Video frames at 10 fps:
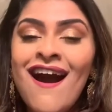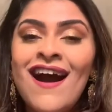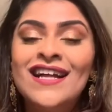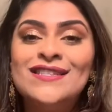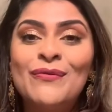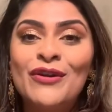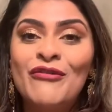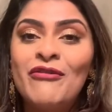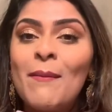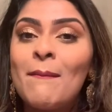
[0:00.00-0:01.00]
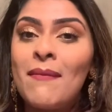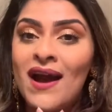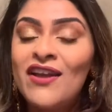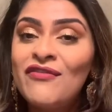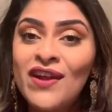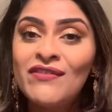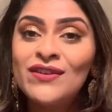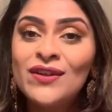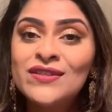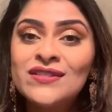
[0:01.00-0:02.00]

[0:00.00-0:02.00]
It's one of my favorite looks